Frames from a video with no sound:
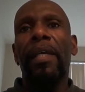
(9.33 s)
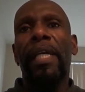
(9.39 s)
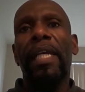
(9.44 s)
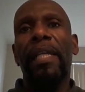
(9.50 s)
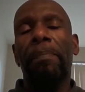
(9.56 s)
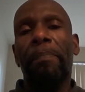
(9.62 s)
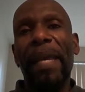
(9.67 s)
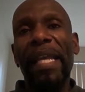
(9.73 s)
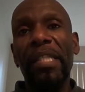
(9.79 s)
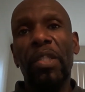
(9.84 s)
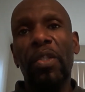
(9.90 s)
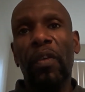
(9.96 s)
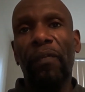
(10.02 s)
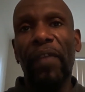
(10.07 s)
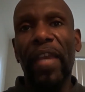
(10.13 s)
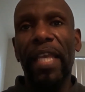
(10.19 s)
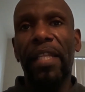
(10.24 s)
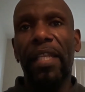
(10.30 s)
in
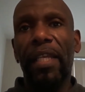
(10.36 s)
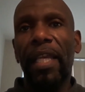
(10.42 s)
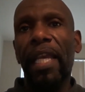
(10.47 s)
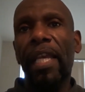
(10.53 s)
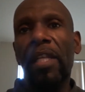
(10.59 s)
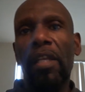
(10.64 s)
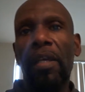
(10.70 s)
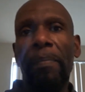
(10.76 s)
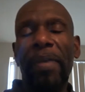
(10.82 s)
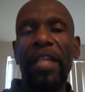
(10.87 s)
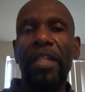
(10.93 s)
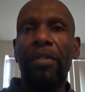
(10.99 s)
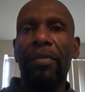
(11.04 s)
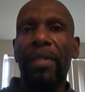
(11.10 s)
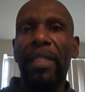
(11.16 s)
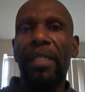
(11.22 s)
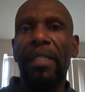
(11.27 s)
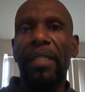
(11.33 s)
Pennsylvania, in a
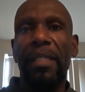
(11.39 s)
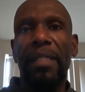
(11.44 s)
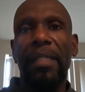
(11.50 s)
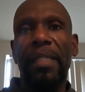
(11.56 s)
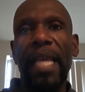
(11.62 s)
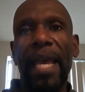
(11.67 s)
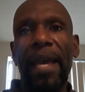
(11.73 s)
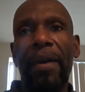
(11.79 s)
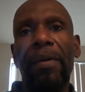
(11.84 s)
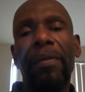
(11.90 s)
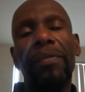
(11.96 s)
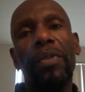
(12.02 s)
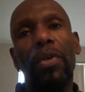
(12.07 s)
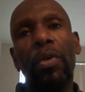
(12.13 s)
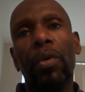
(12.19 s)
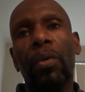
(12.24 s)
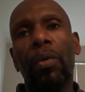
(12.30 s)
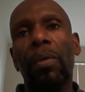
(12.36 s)
picturesque town
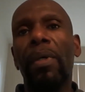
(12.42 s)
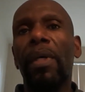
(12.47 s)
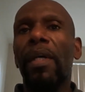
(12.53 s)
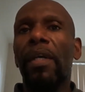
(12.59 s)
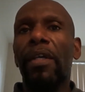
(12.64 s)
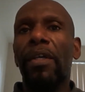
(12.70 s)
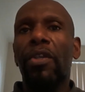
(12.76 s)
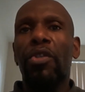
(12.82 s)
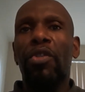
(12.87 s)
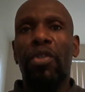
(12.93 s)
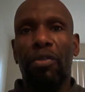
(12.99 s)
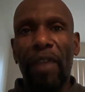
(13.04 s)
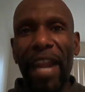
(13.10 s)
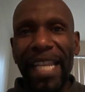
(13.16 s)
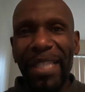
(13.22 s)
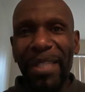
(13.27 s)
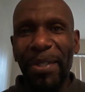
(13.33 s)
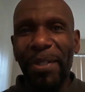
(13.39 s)
called
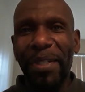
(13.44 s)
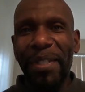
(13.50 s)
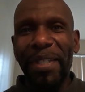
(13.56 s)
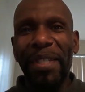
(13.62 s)
Scranton.